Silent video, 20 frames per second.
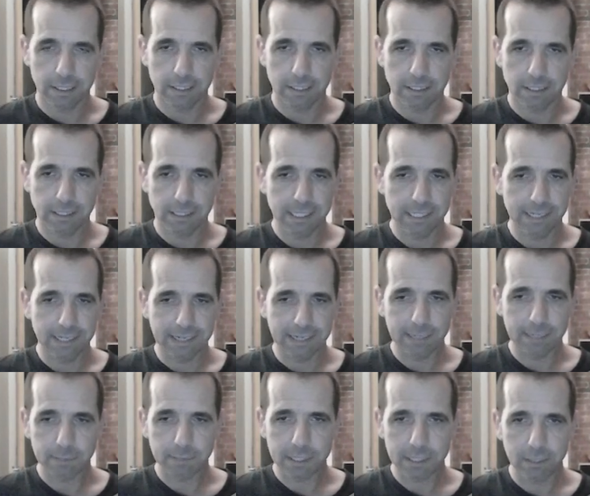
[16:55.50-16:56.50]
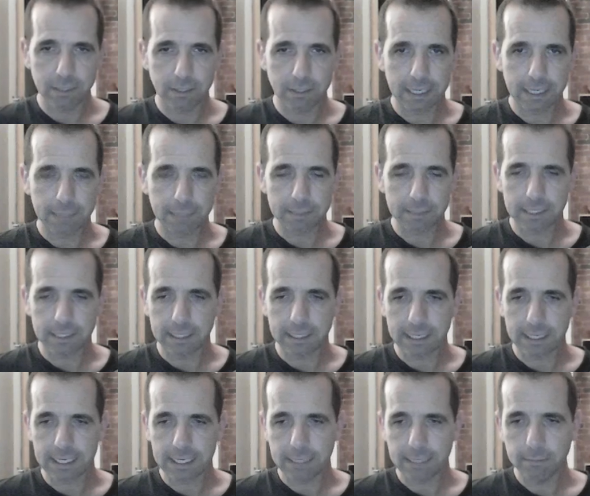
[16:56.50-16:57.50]
So yeah, absolute calamity that
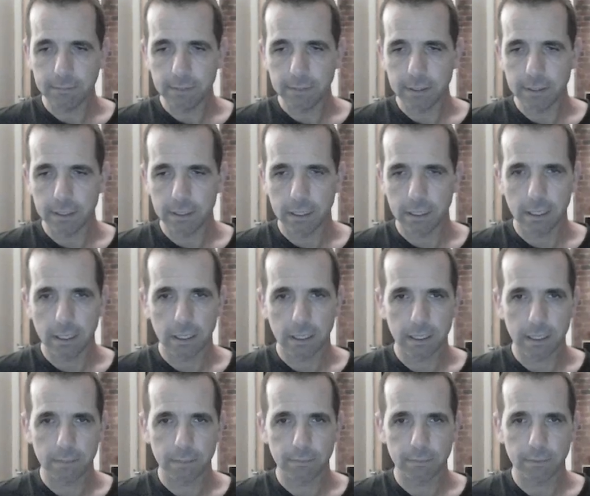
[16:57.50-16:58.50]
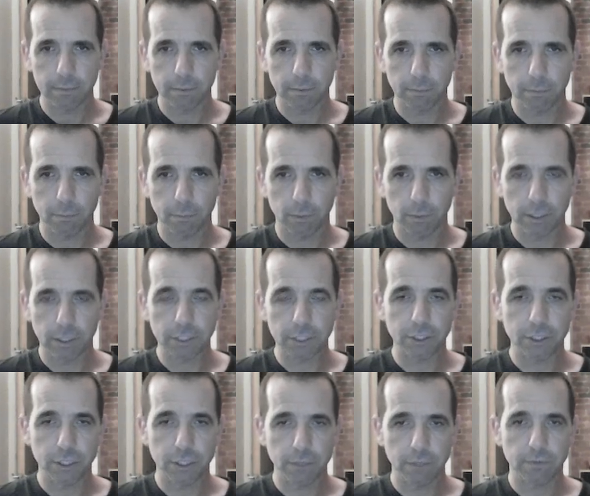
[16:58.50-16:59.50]
game. White
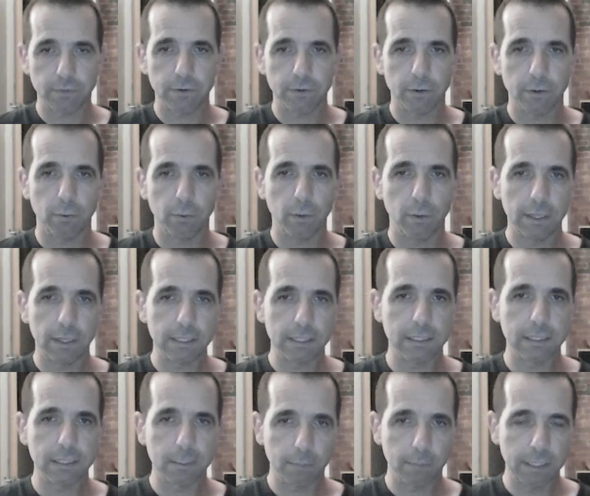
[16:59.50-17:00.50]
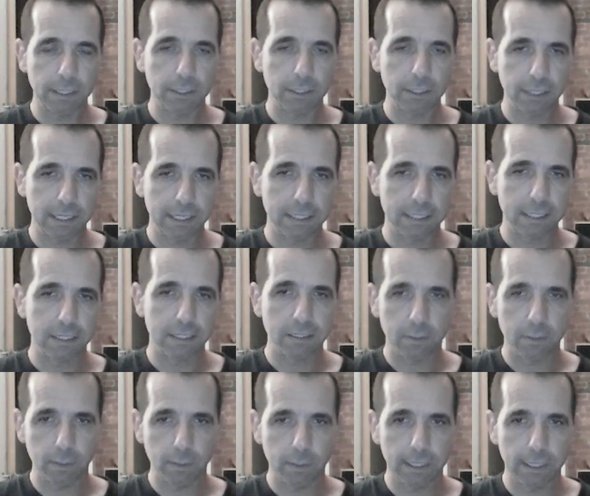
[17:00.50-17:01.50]
should have widened the beachhead
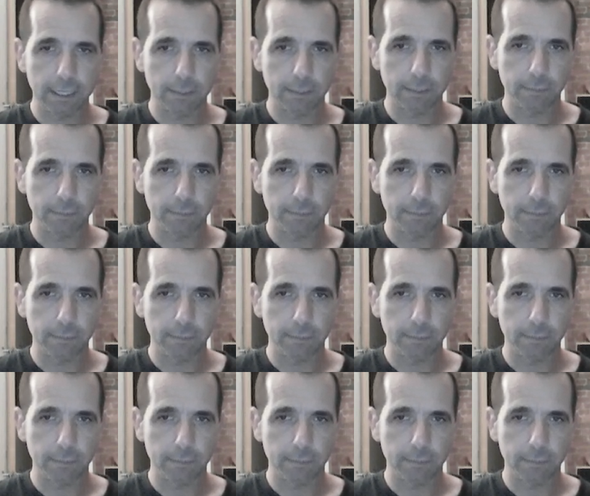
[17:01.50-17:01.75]
to win it,